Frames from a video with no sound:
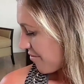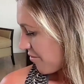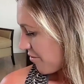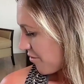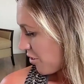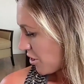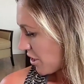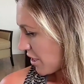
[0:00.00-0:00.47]

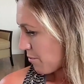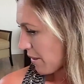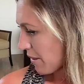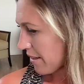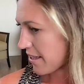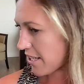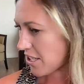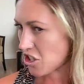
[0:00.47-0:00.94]
Full deep
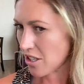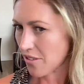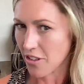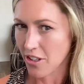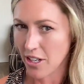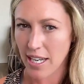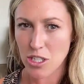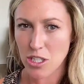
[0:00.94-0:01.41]
breath in,
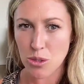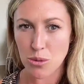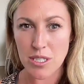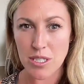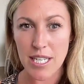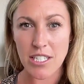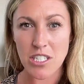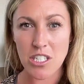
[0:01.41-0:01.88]
shift your gaze through
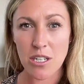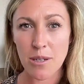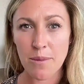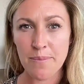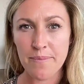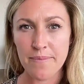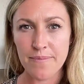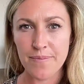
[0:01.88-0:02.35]

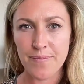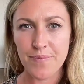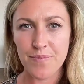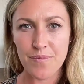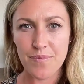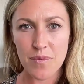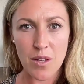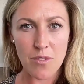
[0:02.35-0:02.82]
center.
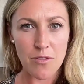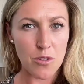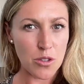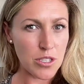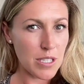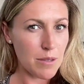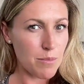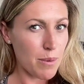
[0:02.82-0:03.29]

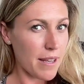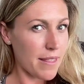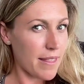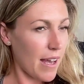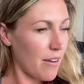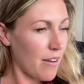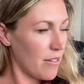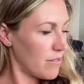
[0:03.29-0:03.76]
Full deep breath
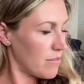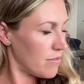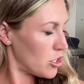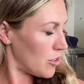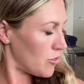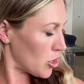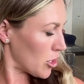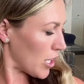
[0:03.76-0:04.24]
out,
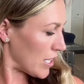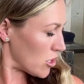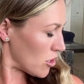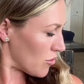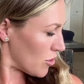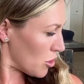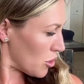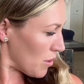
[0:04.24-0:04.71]
shift your gaze
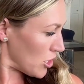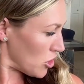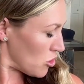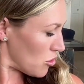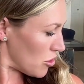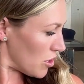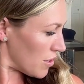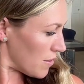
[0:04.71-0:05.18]
over your right
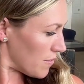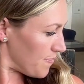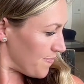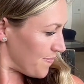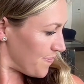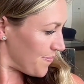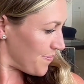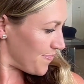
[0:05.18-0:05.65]
shoulder.
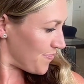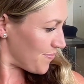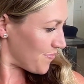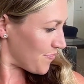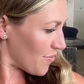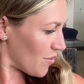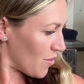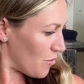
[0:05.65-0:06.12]

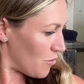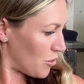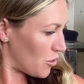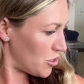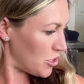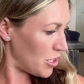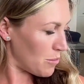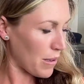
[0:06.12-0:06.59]

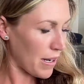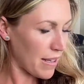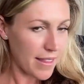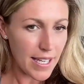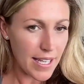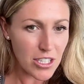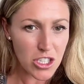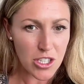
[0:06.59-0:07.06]
Full deep
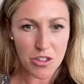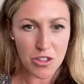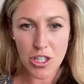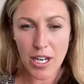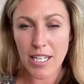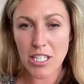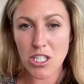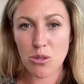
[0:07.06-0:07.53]
breath in, shift your
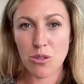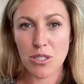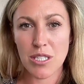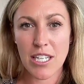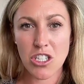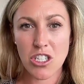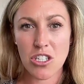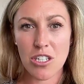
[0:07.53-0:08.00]
gaze through
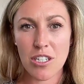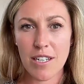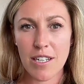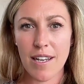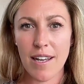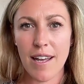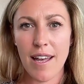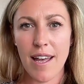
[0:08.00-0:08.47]

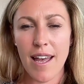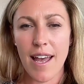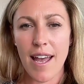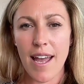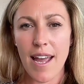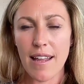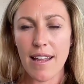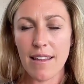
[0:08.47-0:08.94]
center,
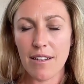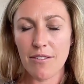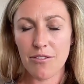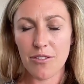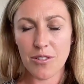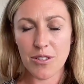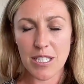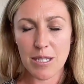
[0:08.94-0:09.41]
and then
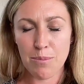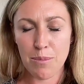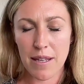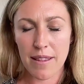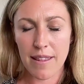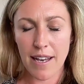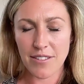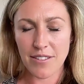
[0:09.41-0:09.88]
full deep
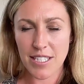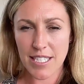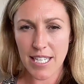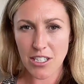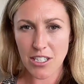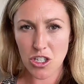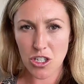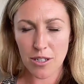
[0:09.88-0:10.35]
breath out and
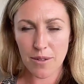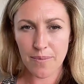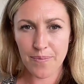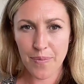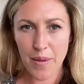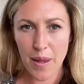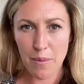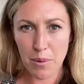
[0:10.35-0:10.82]

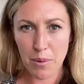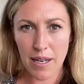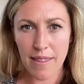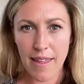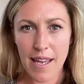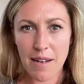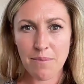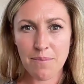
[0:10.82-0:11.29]
center.
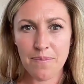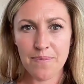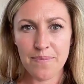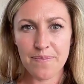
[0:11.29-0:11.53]
Breathe in.